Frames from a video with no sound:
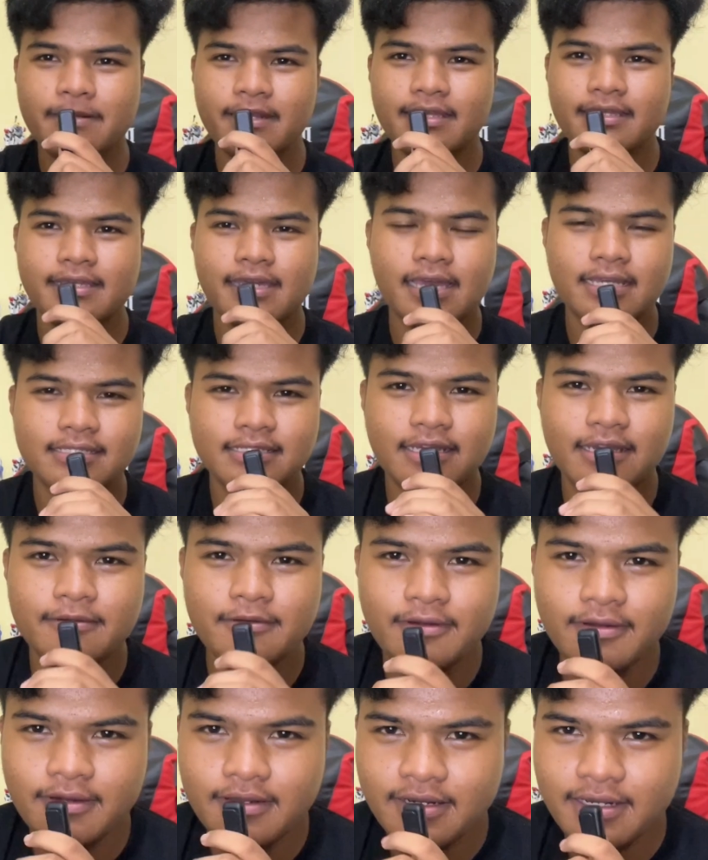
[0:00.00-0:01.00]
yes, I'm
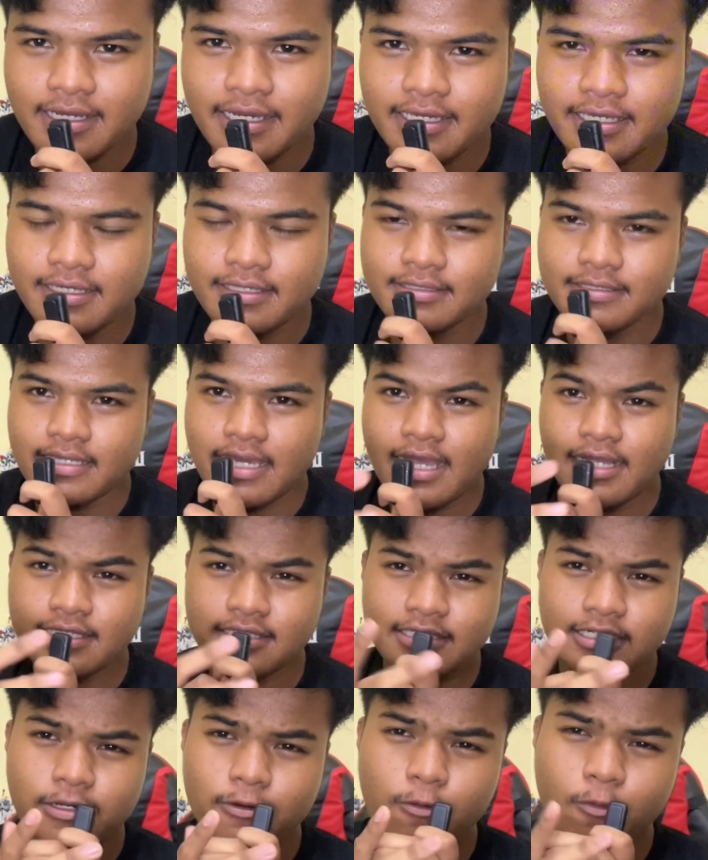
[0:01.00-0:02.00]
not gonna lie, it's
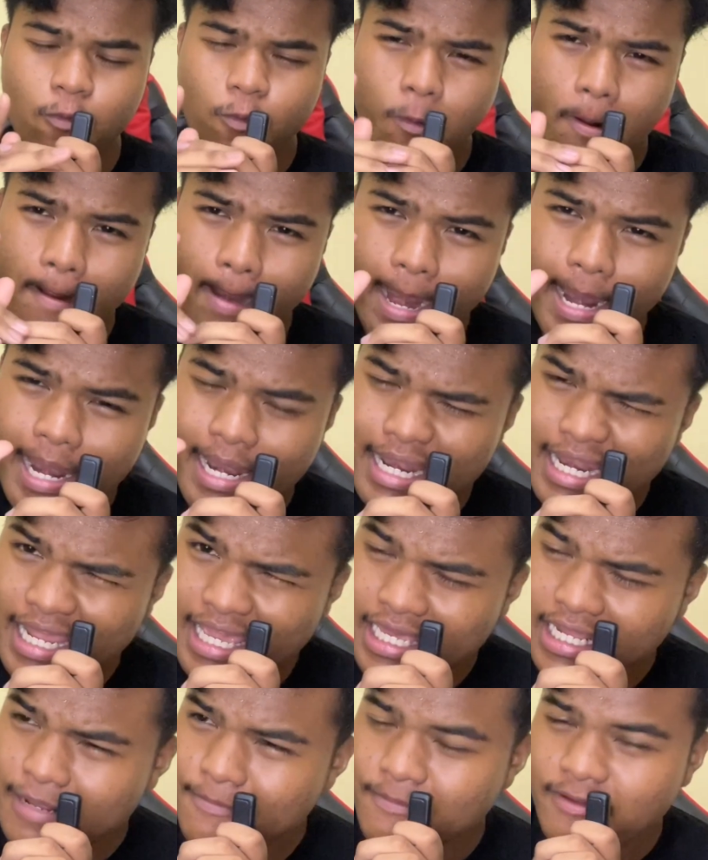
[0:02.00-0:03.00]
actually a
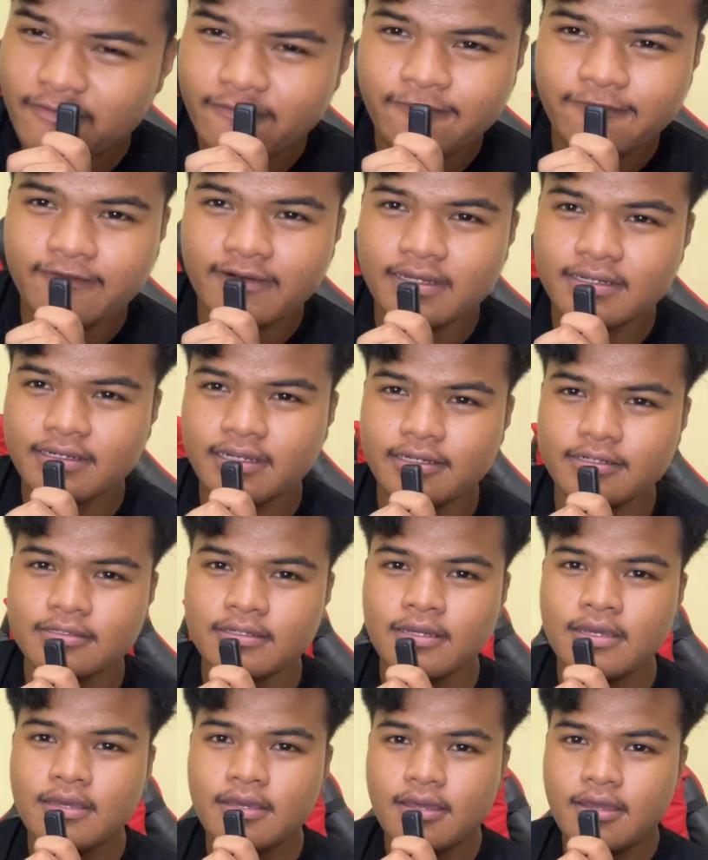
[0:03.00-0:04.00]
little bit fun than
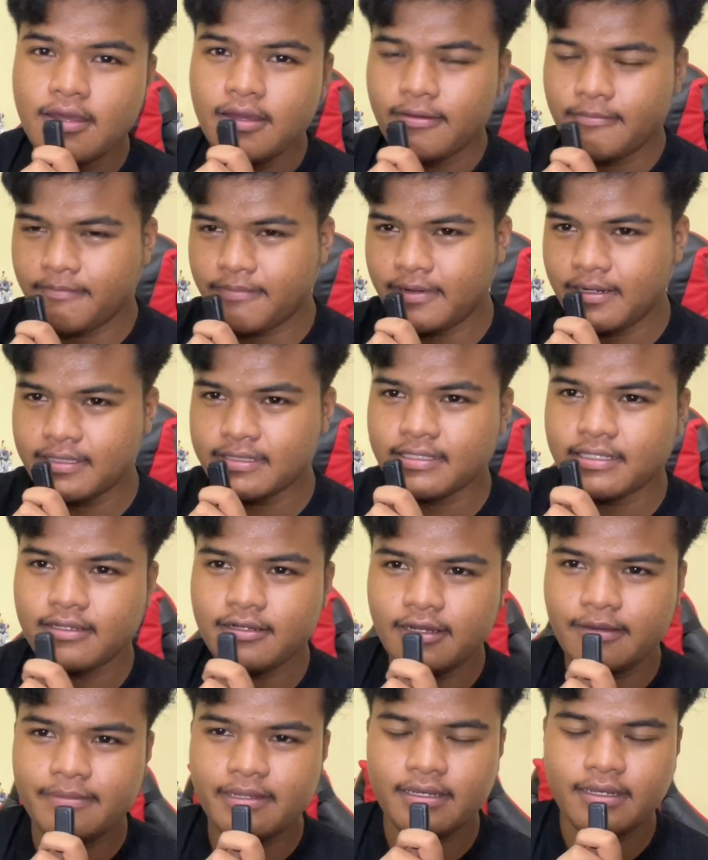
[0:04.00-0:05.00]
burst.
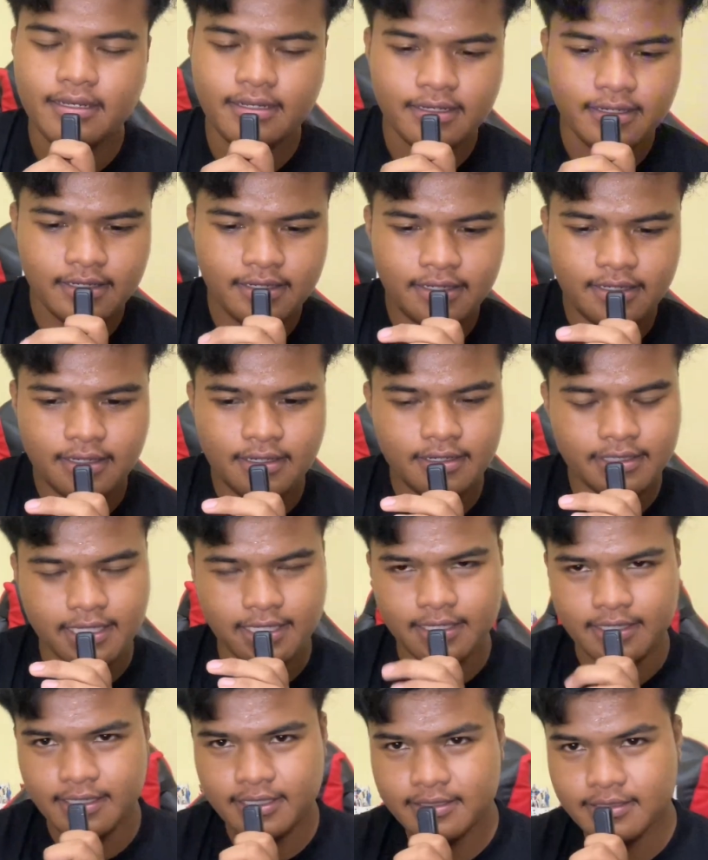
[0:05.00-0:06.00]
I mean,
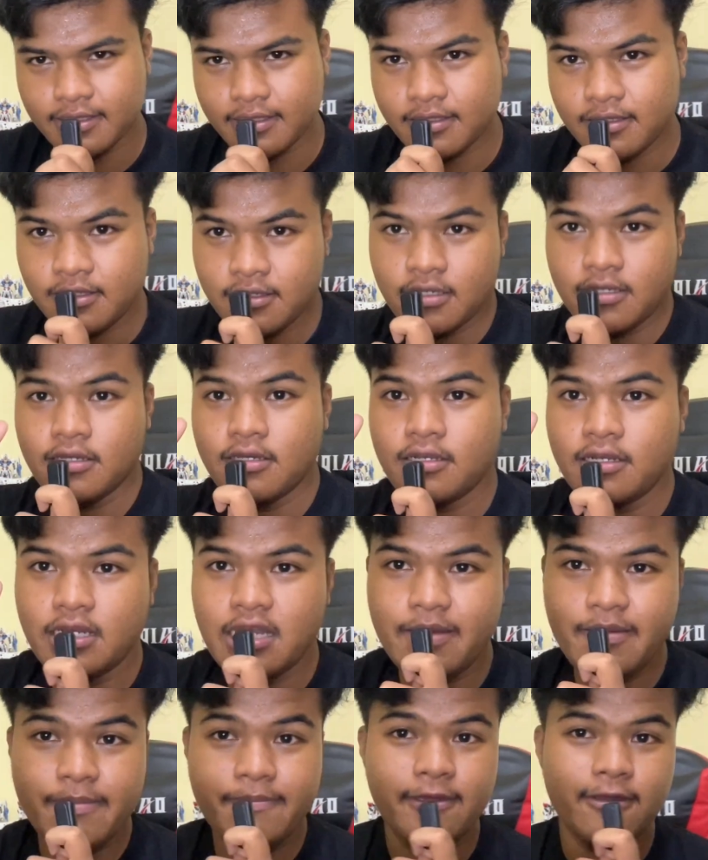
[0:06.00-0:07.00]
okay, listen,
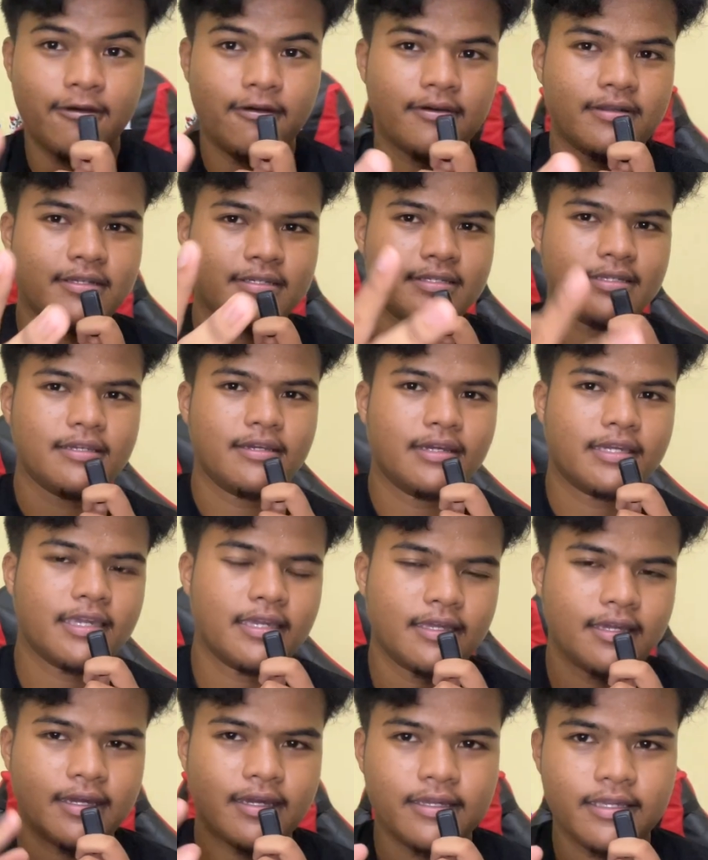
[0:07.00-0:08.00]
let me be honest here,
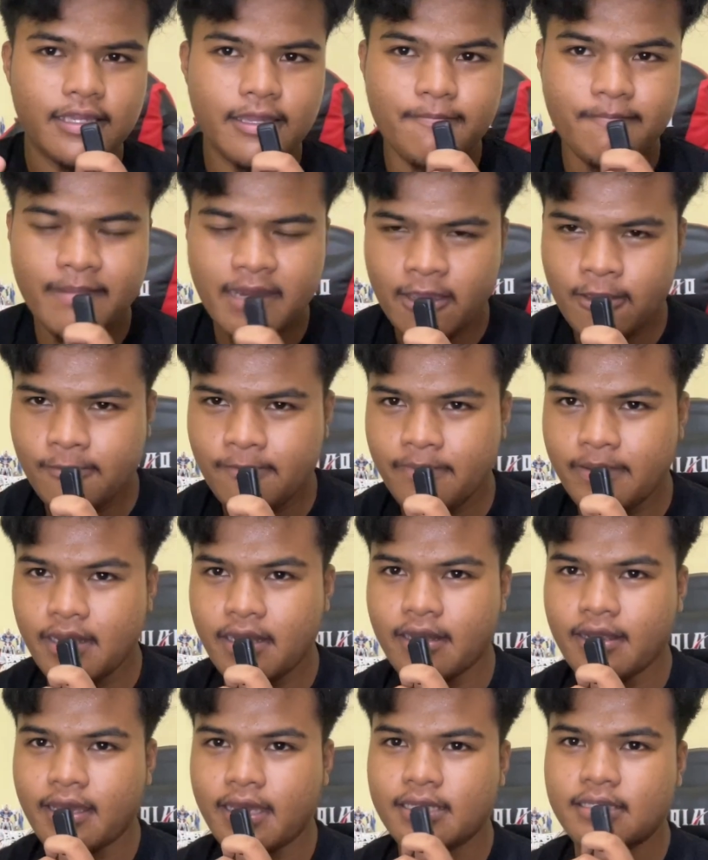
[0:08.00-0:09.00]
okay? In my
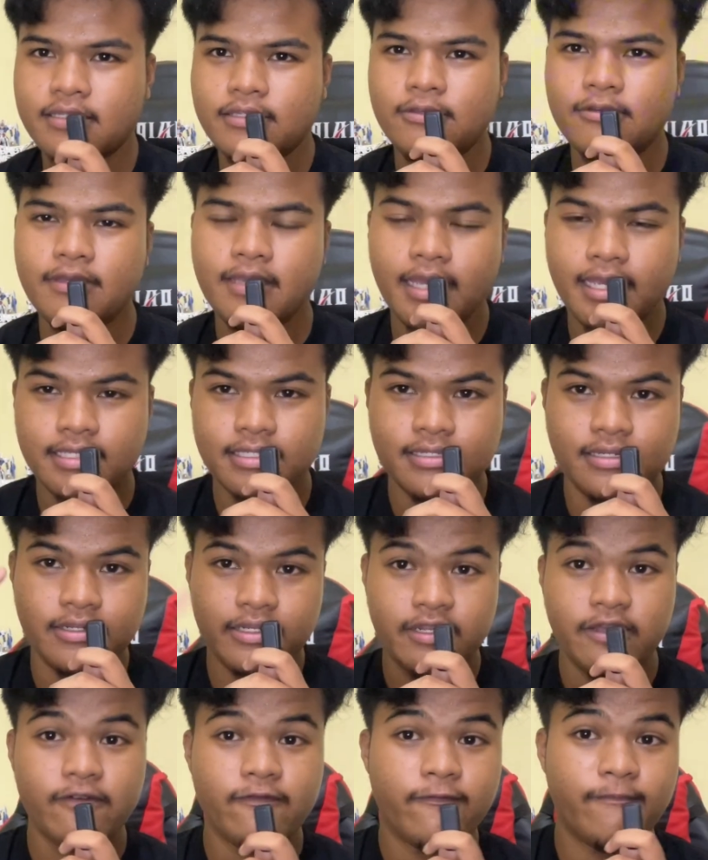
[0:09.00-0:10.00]
opinion, guys, you guys
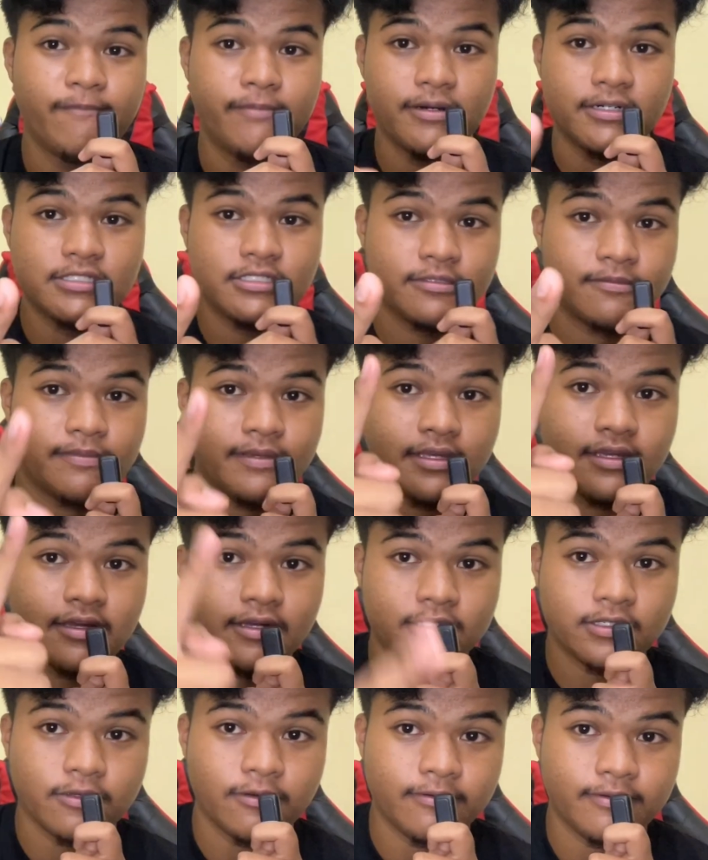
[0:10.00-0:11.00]
love burst
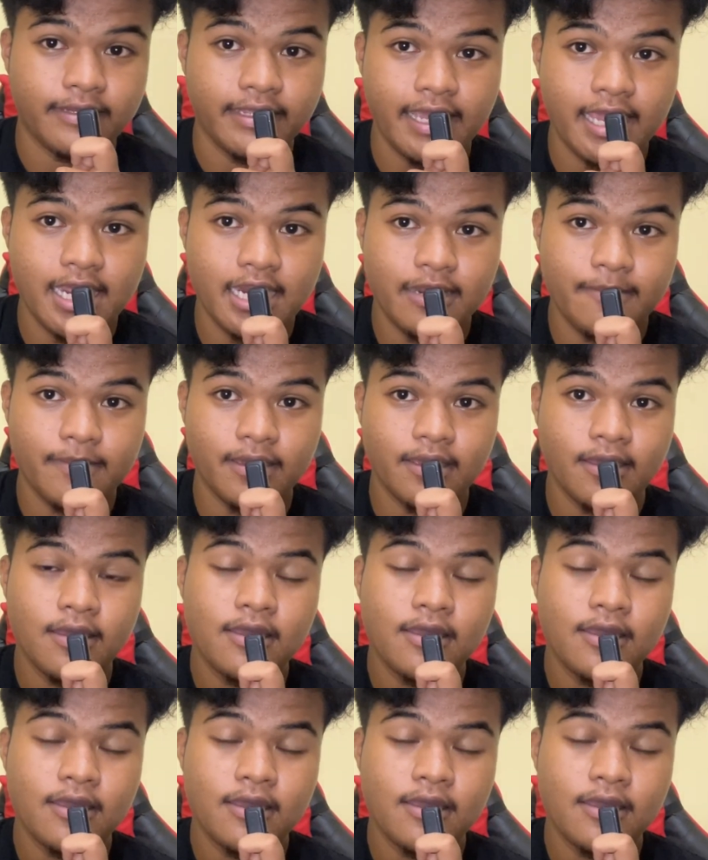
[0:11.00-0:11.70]
because of the anime.